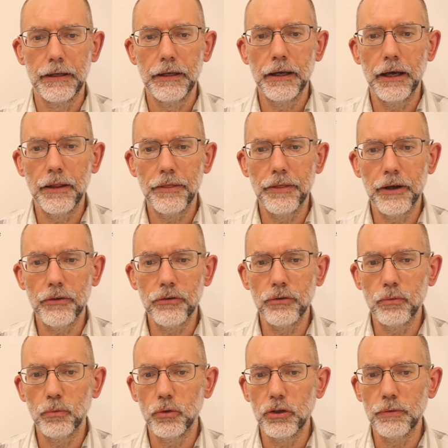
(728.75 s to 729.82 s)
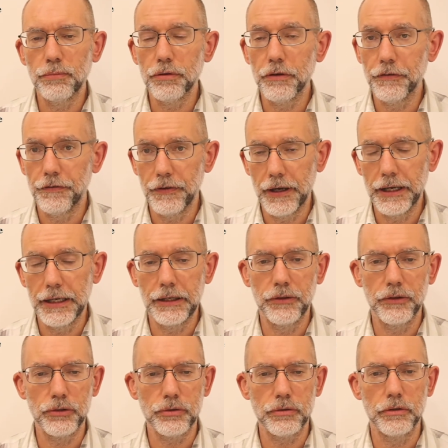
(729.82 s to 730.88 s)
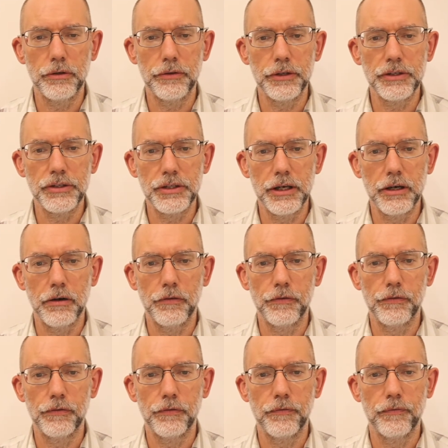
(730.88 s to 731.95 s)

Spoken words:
and thus would profane the truth itself.